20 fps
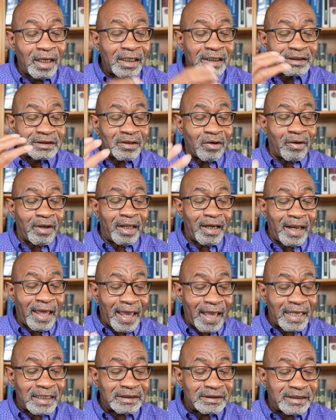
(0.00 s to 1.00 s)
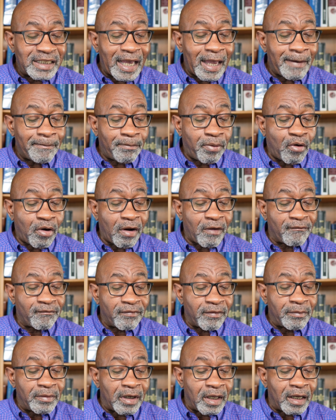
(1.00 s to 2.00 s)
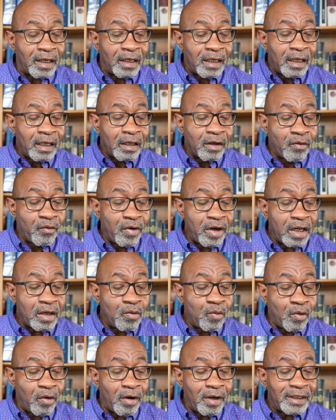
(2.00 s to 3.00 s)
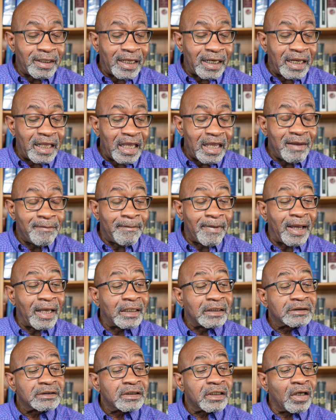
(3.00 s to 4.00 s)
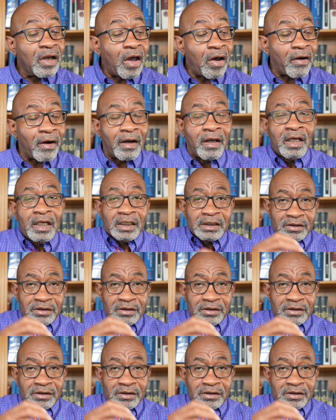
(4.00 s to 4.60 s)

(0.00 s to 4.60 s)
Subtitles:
So it adds that point from the Greek word that he may slaughter.